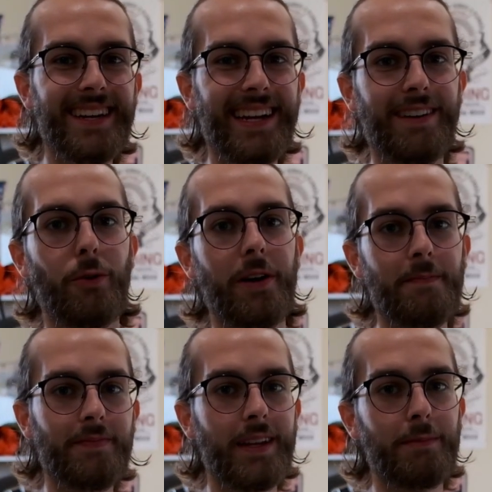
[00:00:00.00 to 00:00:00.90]
Hey everyone,
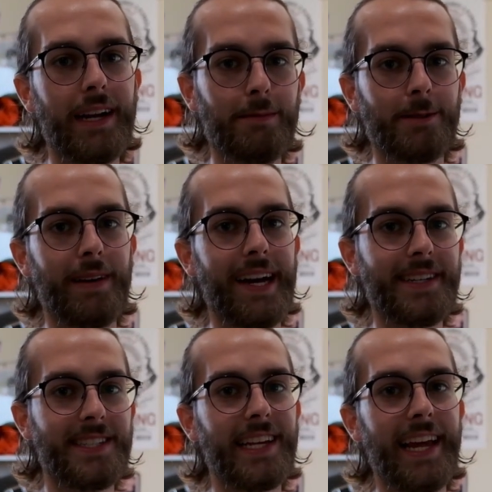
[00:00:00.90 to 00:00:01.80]
my name is
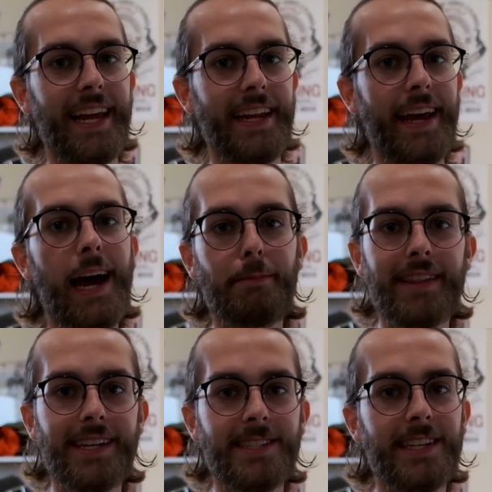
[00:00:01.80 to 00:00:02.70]
Max and happy
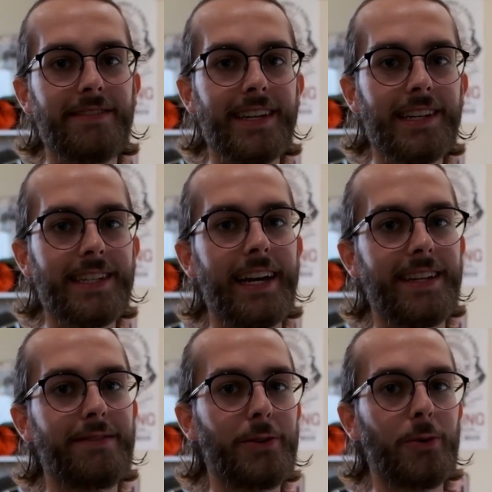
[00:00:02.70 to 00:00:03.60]
Thanksgiving to
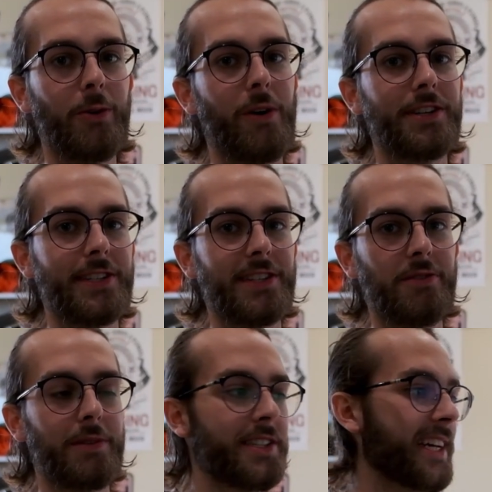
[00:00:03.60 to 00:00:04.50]
any of you who are watching this
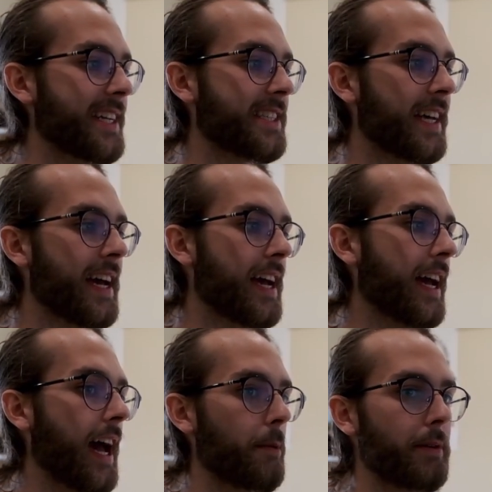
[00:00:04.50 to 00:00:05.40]
from the States.
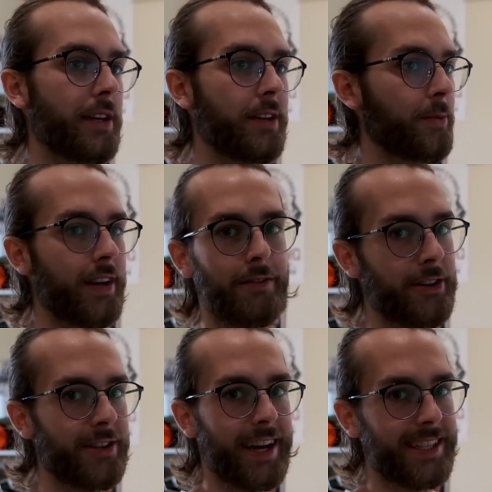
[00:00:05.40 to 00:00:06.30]
Happy whatever
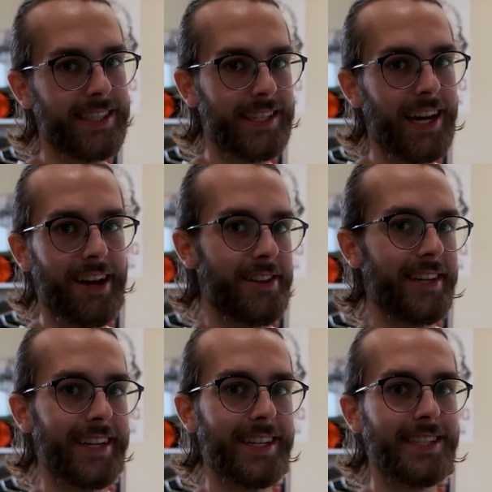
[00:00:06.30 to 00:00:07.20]
your next holiday
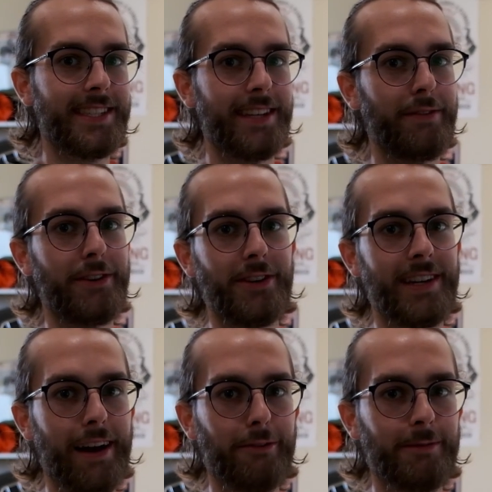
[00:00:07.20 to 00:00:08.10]
is if you're
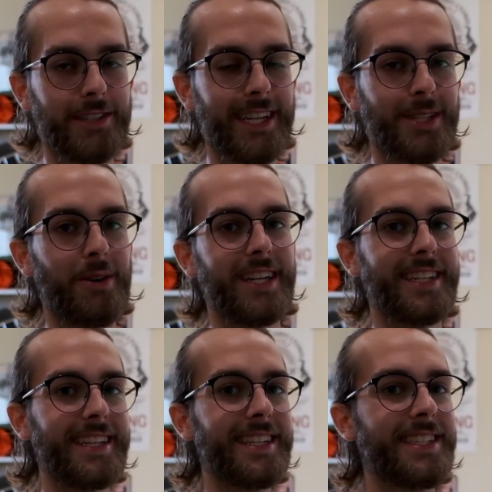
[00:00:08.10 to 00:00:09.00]
not from the States
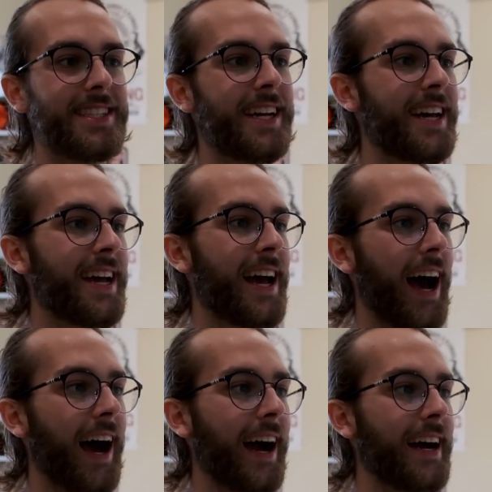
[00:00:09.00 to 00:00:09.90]
watching this.
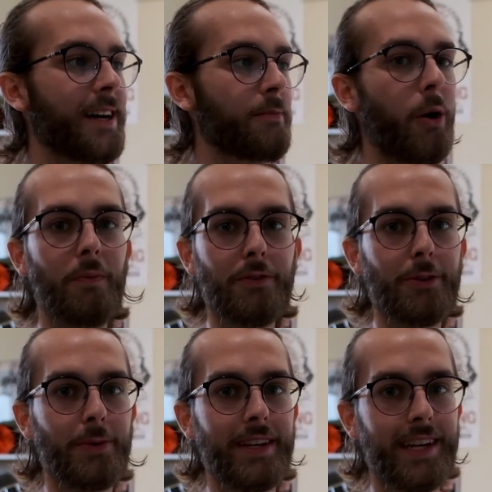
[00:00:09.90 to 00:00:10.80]
I'm home for
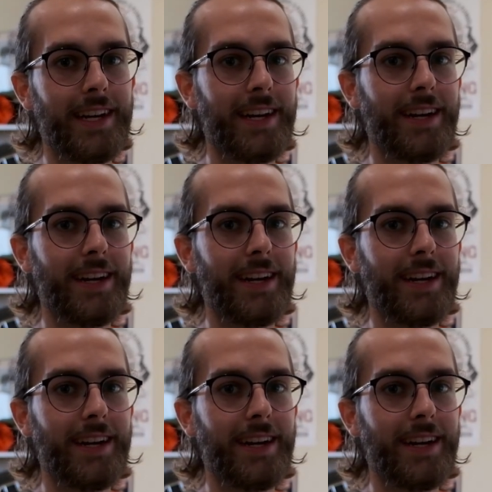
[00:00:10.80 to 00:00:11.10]
the week